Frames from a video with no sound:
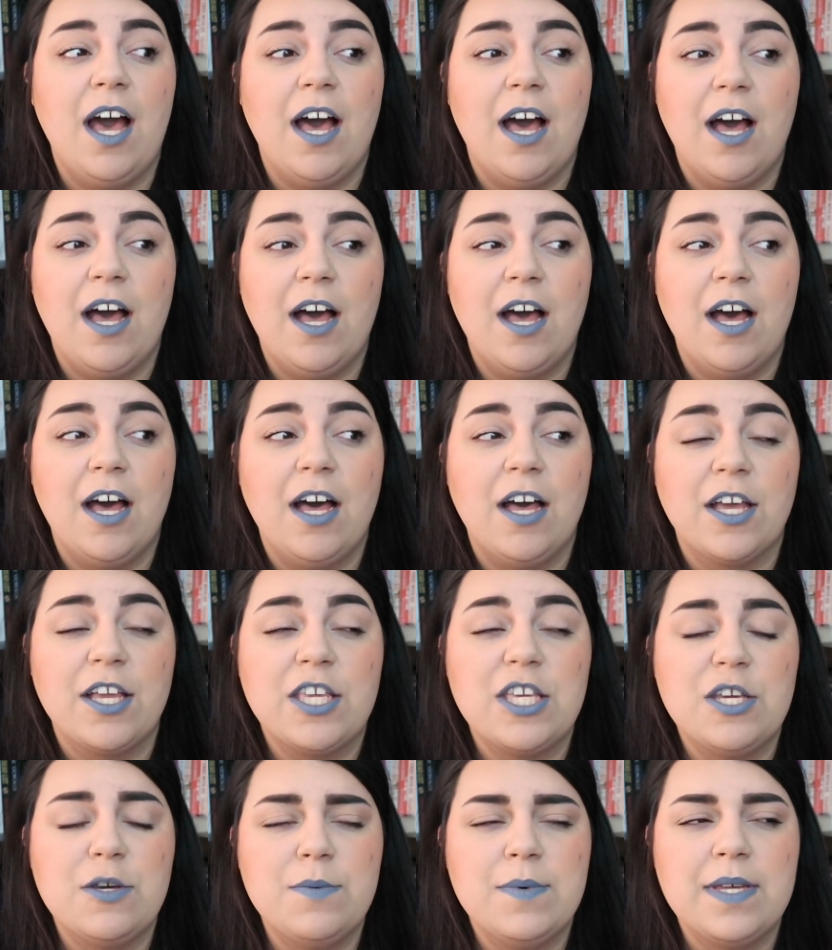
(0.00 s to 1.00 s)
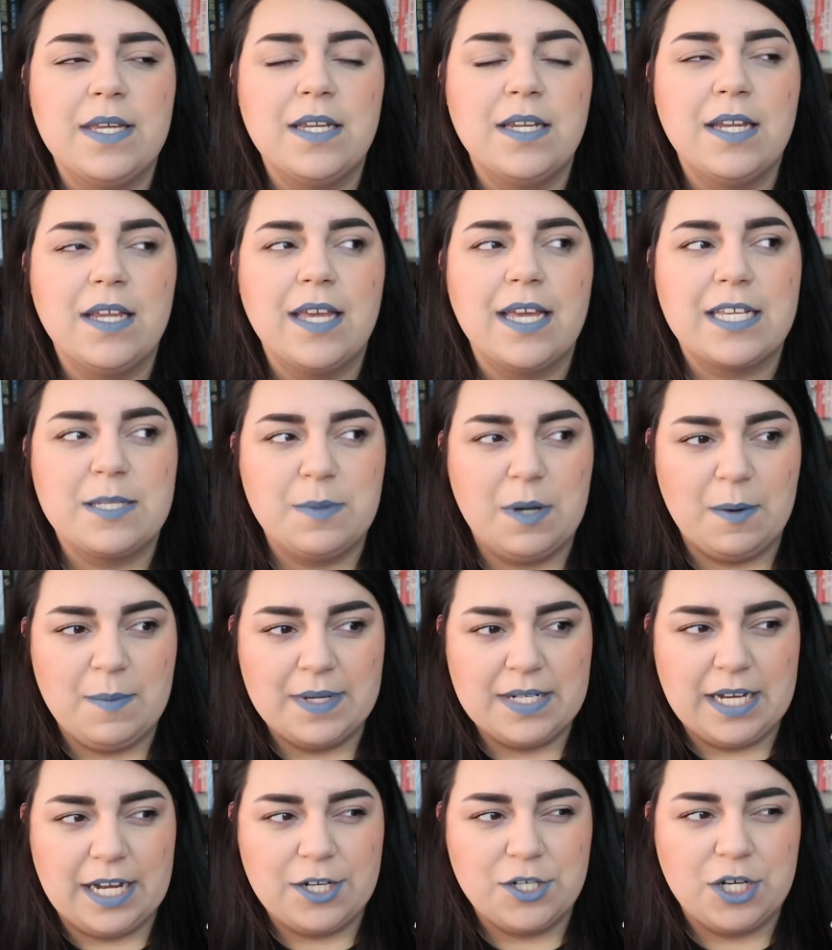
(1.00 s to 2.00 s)
uh, human
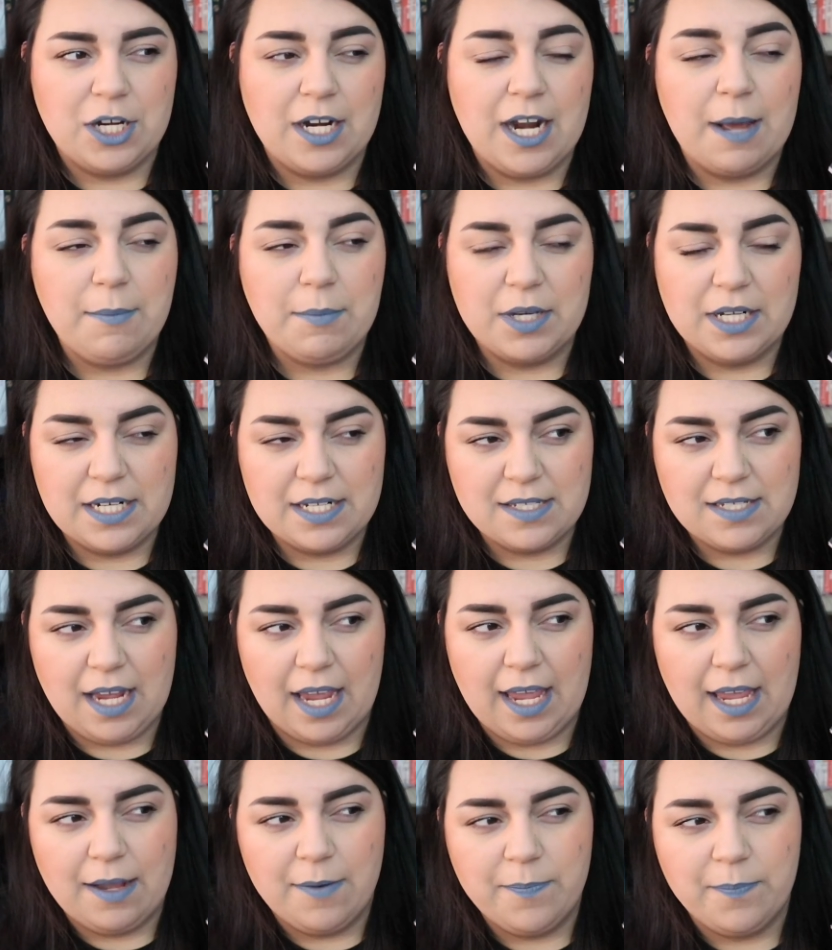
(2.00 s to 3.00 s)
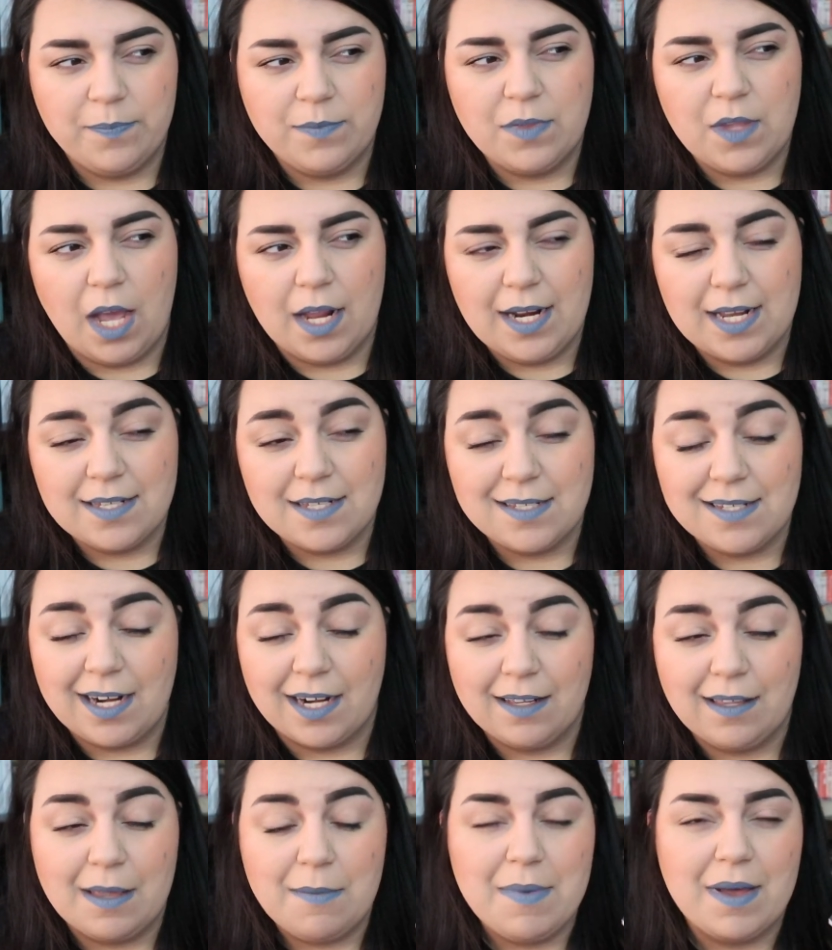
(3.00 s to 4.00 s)
experimentation, I'm gonna say, not
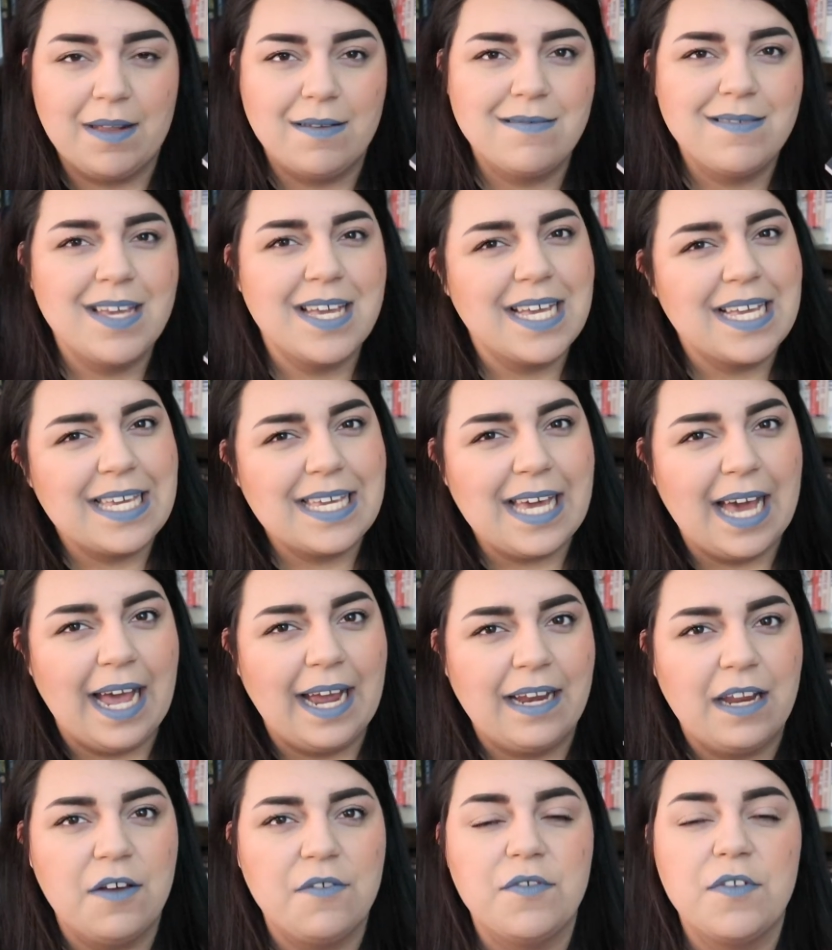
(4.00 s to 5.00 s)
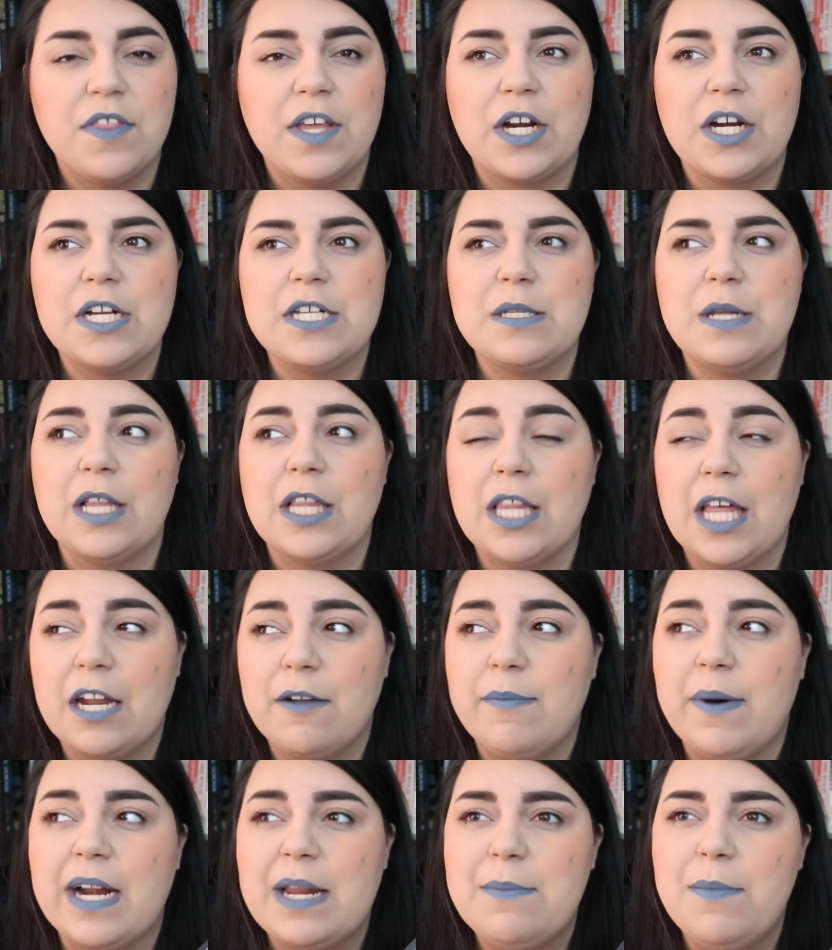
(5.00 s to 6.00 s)
necessarily, but kind of. There is a
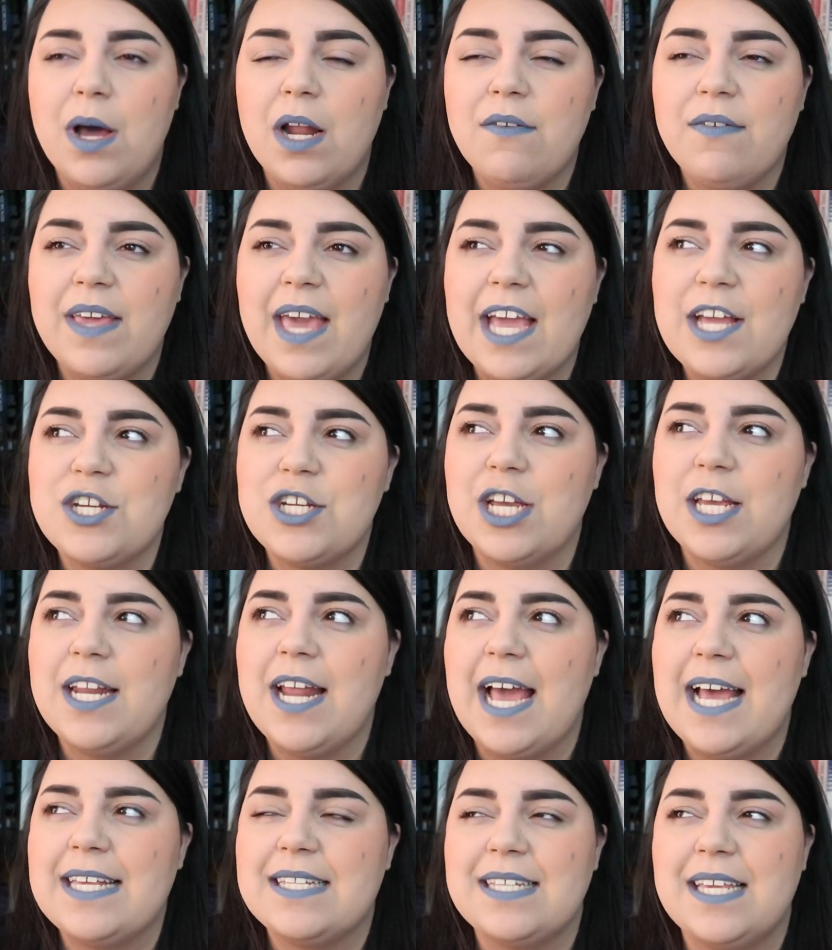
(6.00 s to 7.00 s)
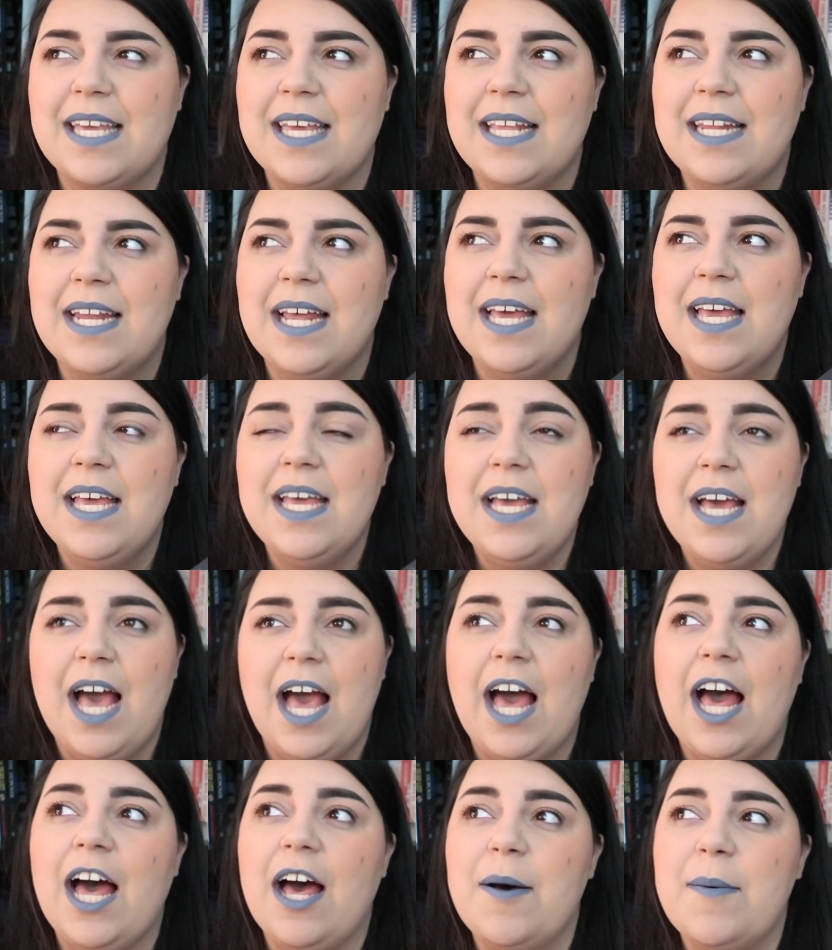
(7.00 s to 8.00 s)
lot of body modification as in
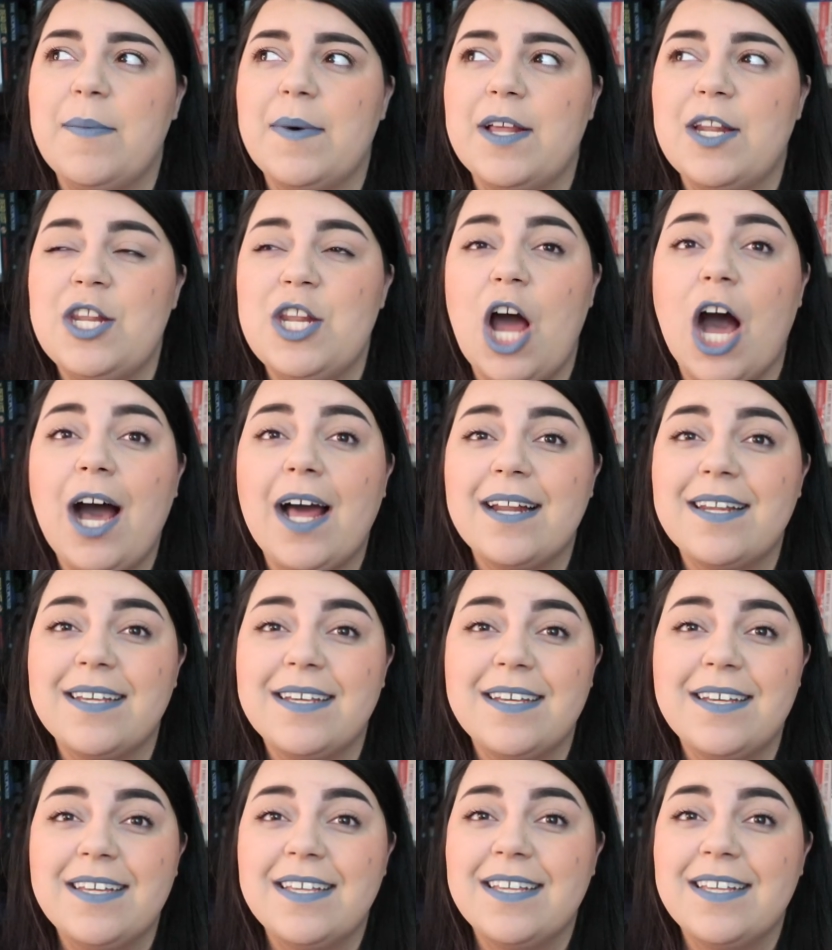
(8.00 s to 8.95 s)
um, not